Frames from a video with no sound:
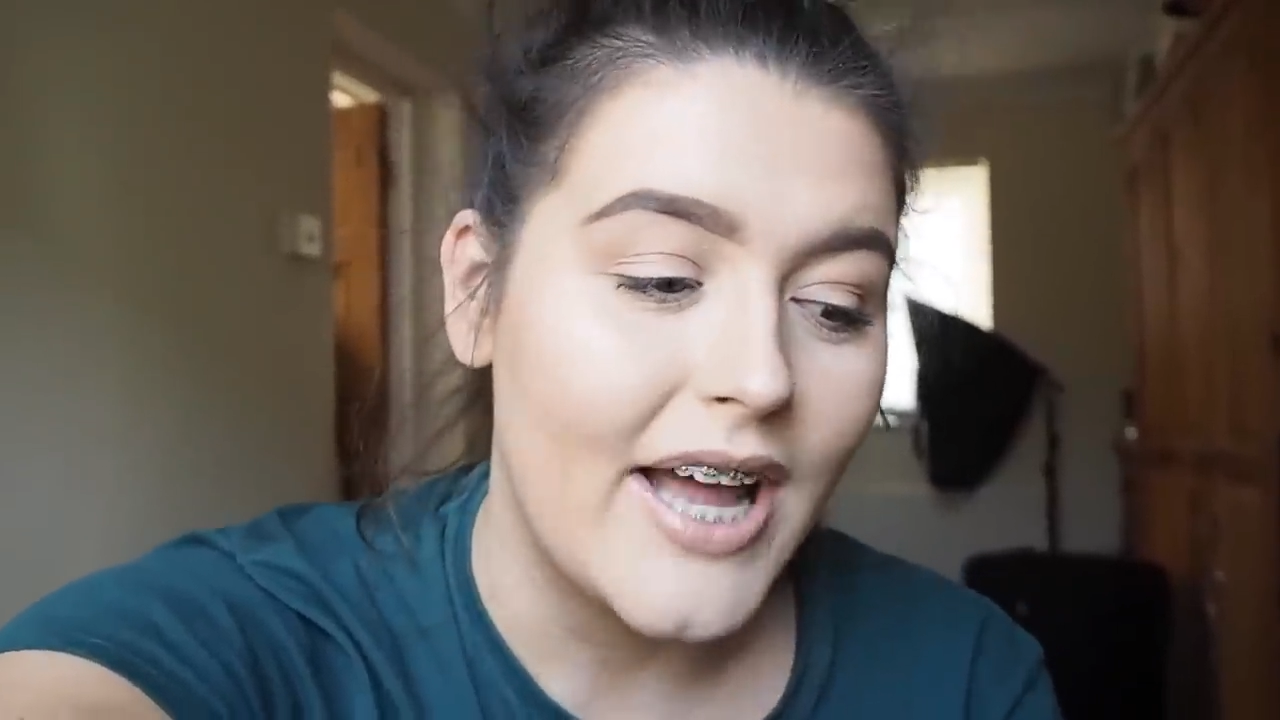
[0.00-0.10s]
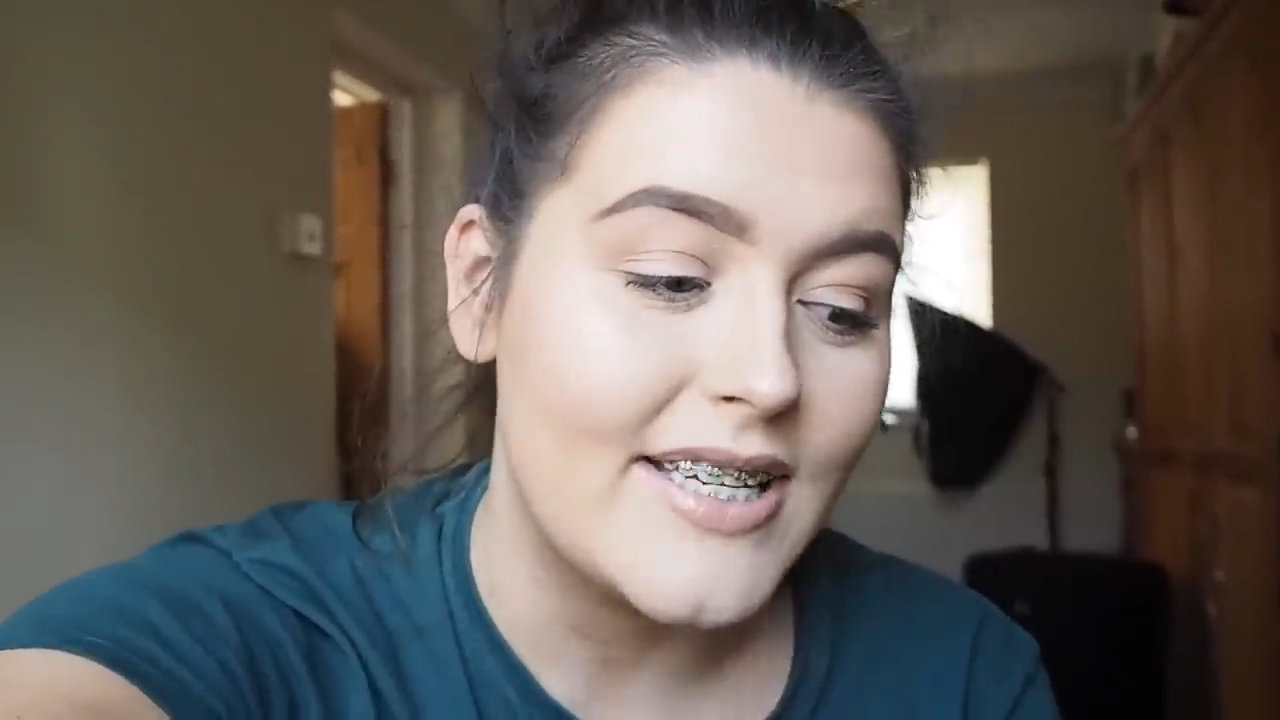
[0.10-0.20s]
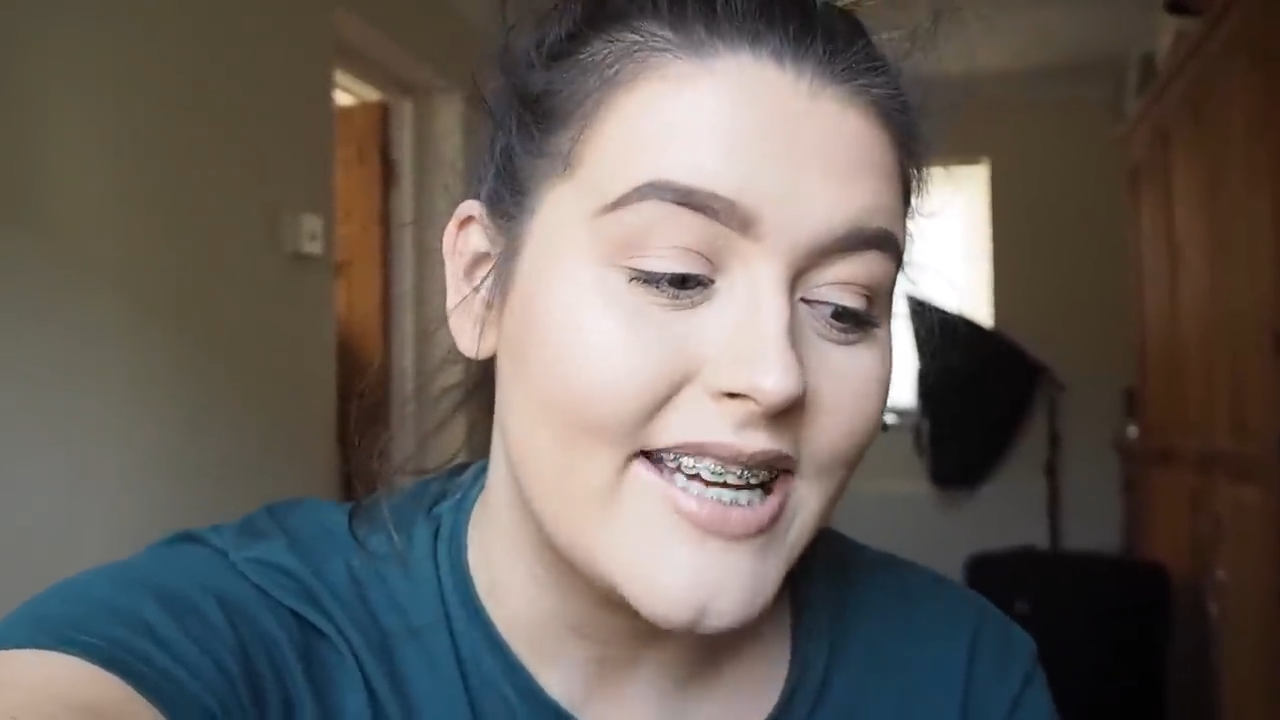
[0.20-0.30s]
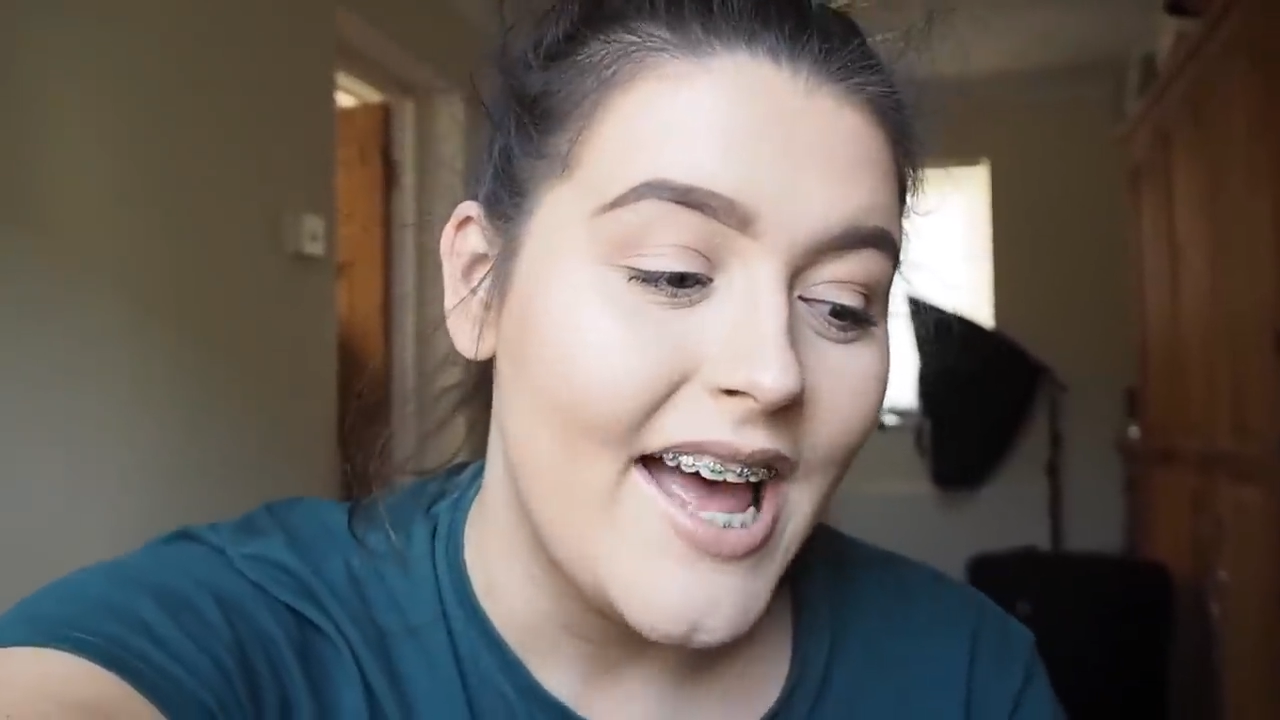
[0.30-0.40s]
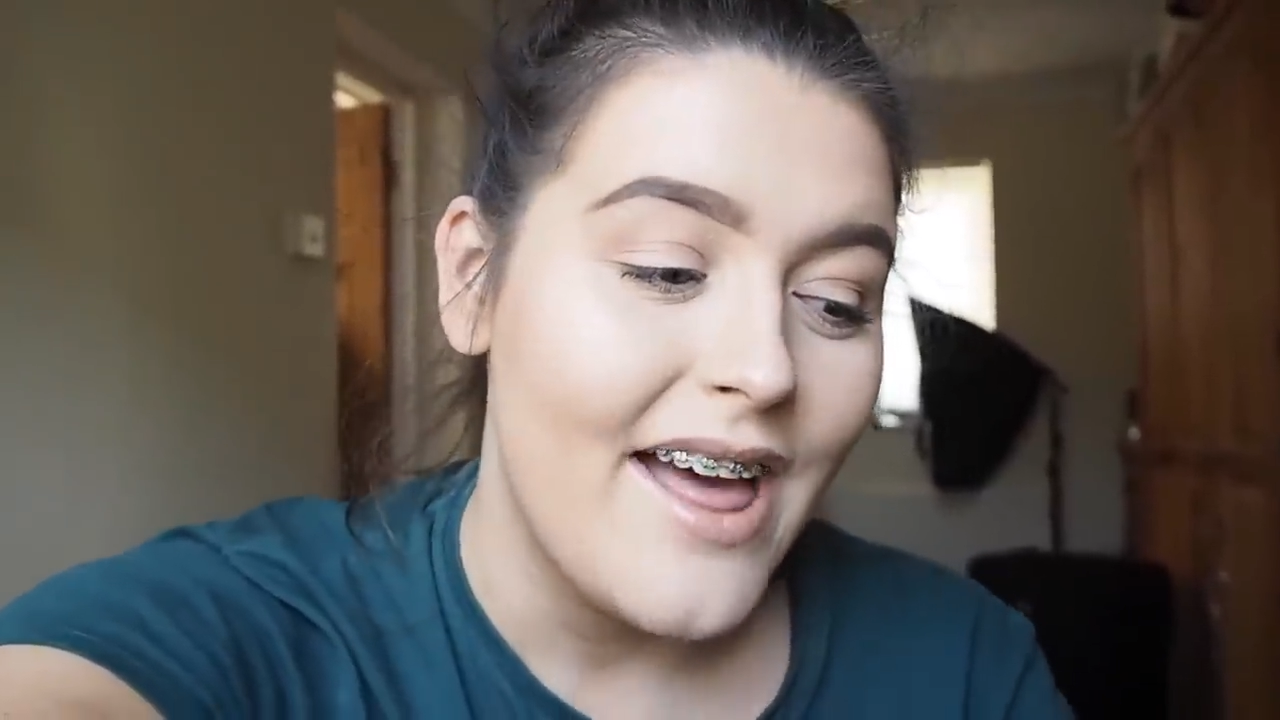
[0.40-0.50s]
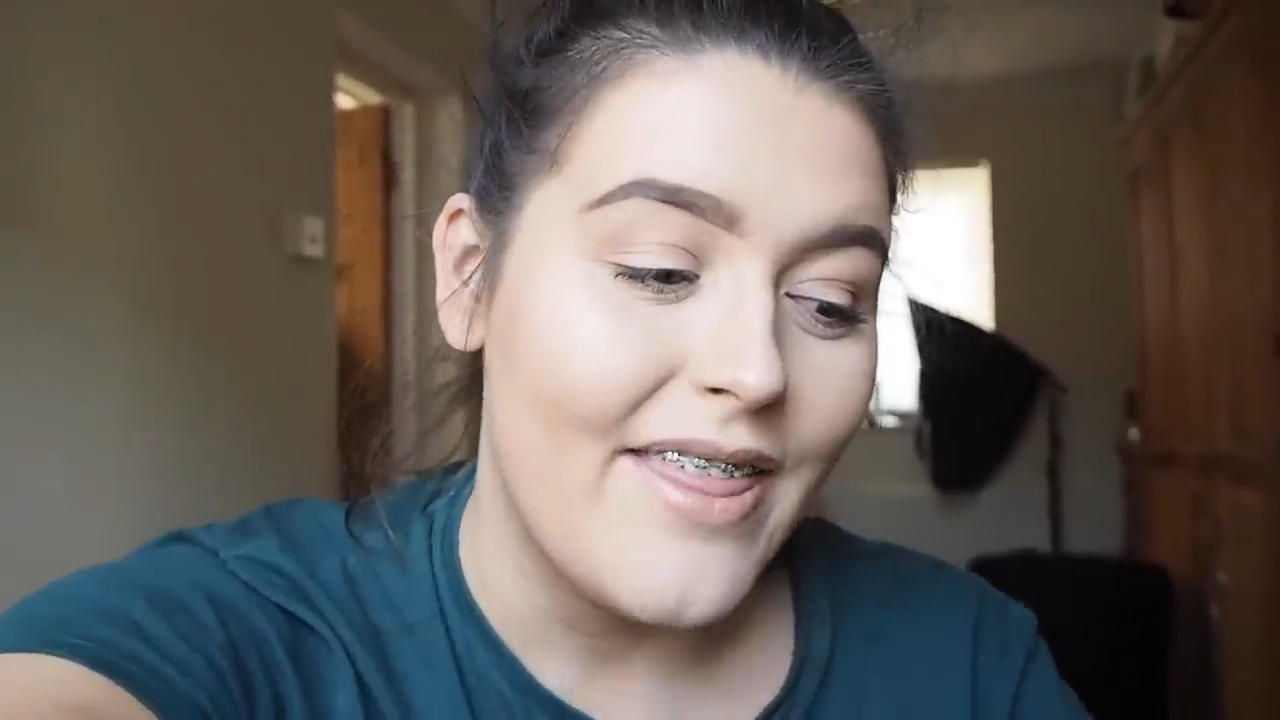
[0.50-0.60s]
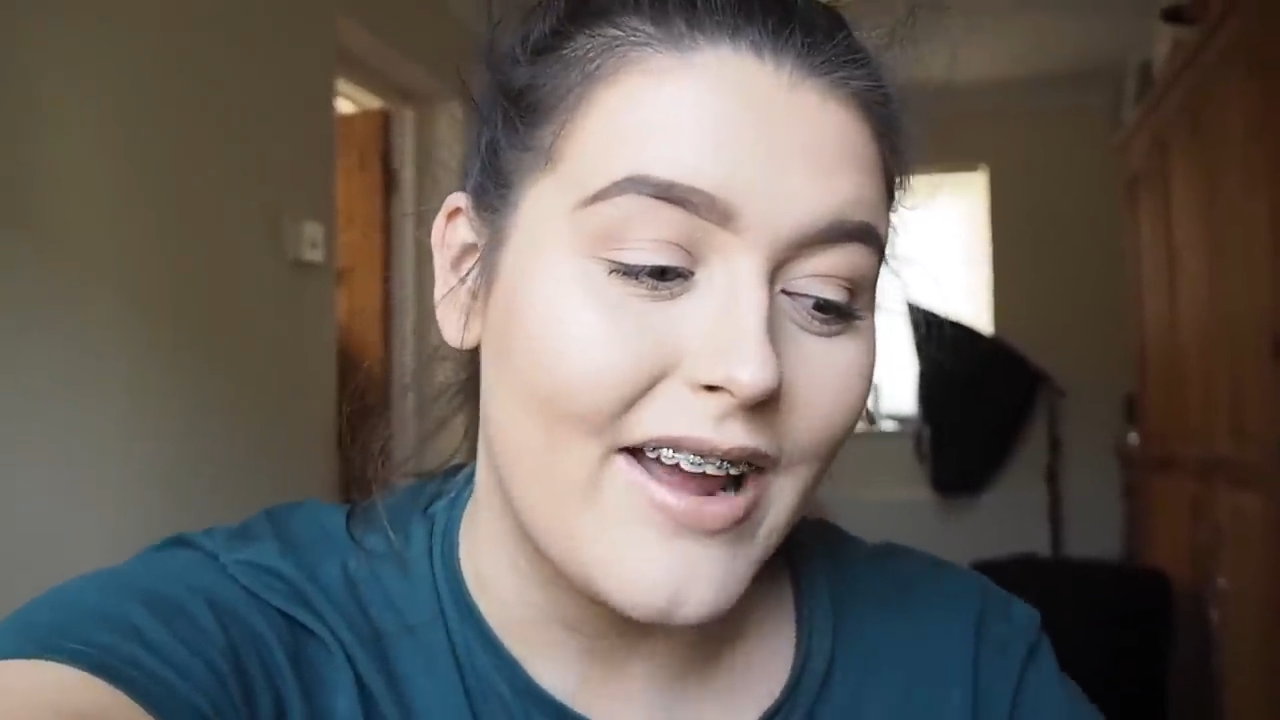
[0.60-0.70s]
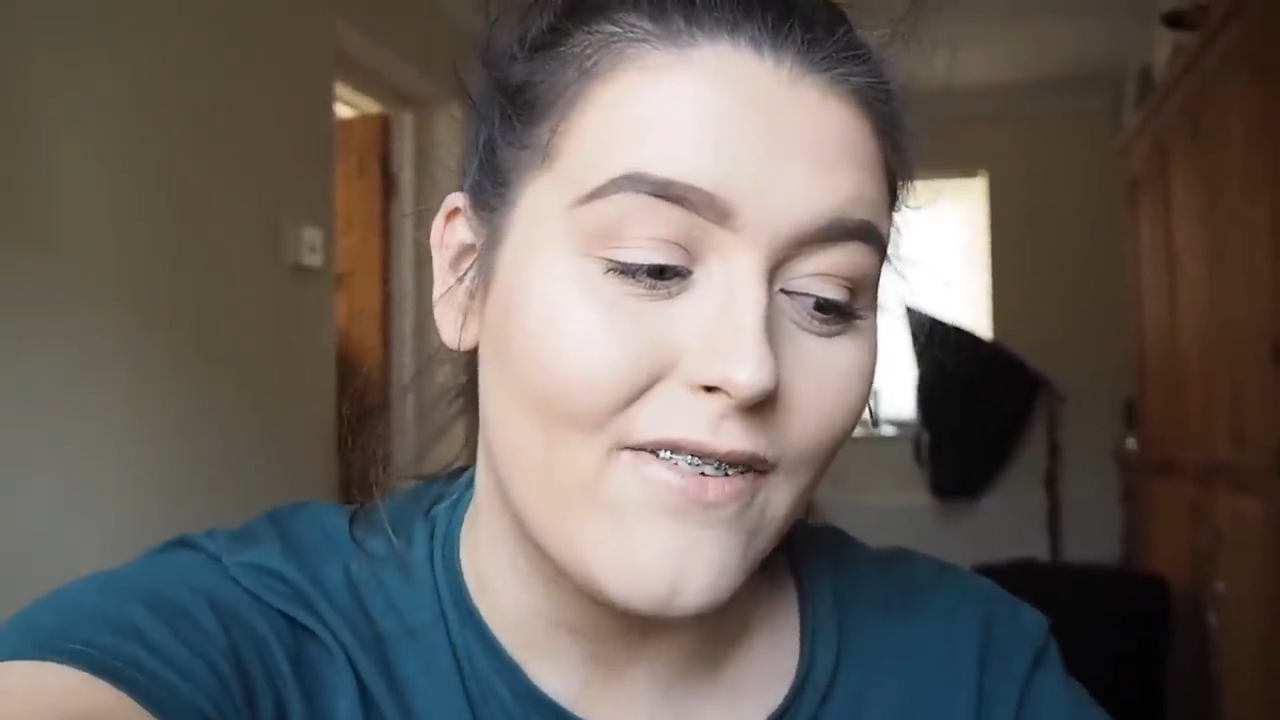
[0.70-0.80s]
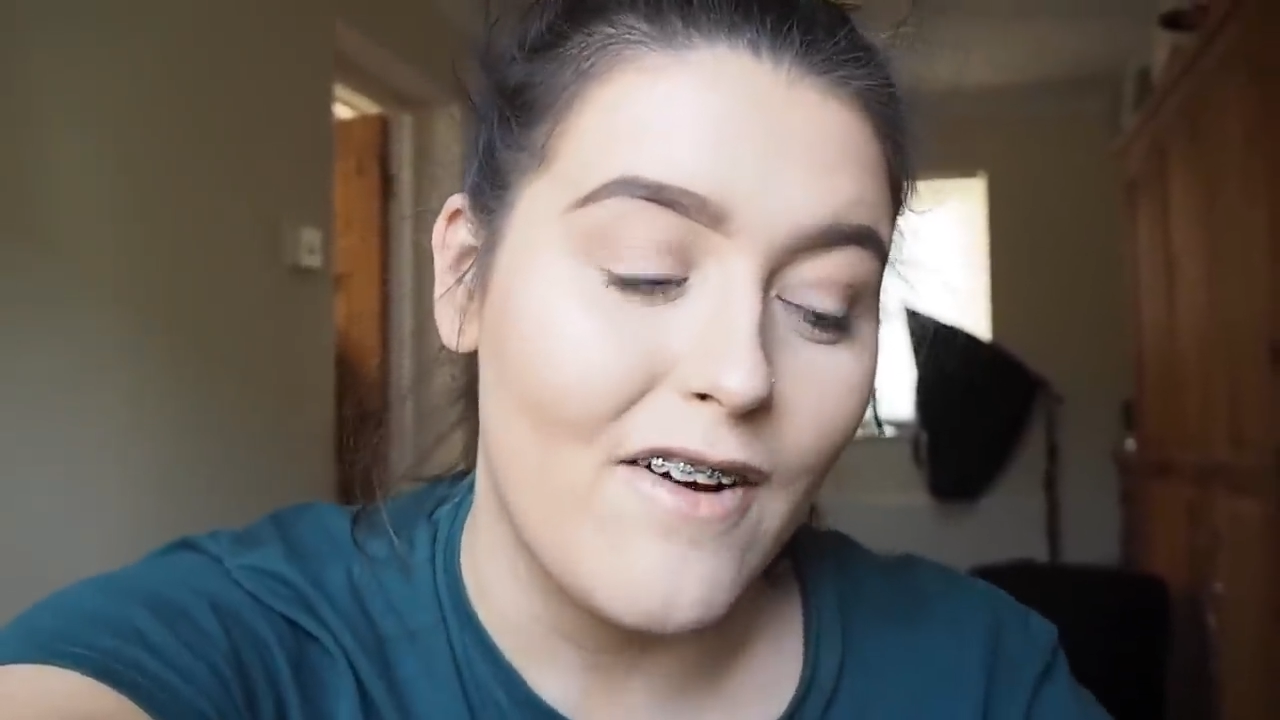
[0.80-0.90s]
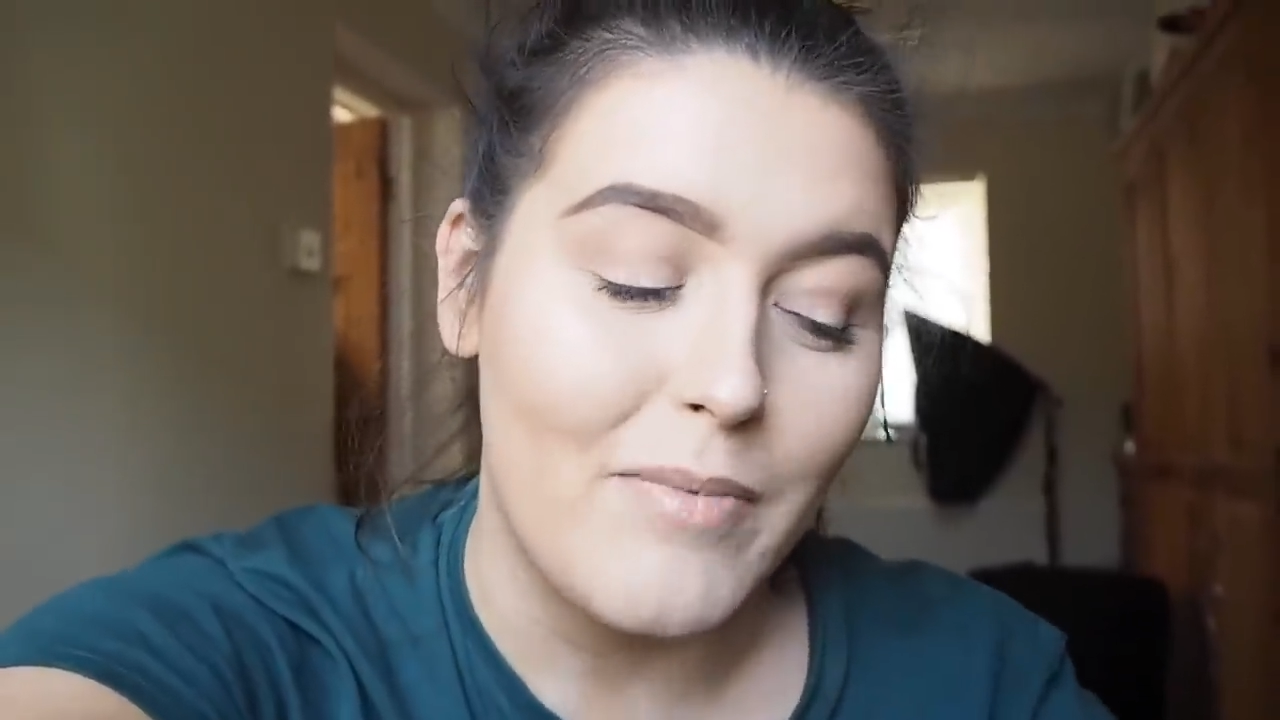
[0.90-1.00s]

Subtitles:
and thankfully